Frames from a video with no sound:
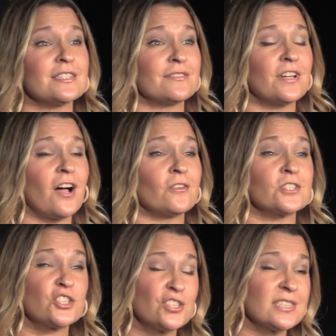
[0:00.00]
of
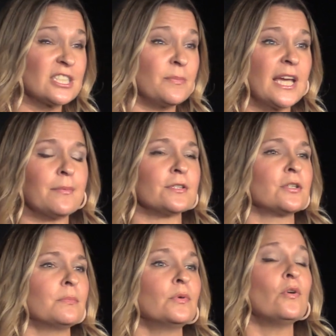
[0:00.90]
dollars just to be able to
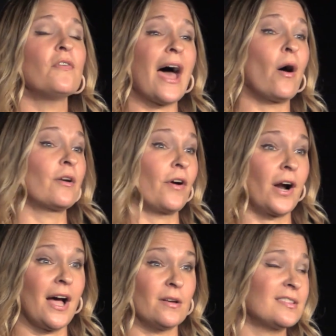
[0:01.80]
move out of our
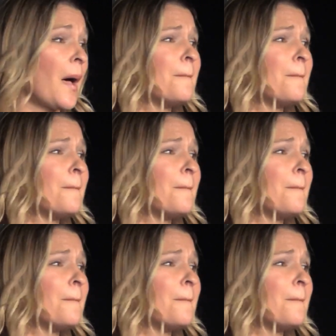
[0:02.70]
house,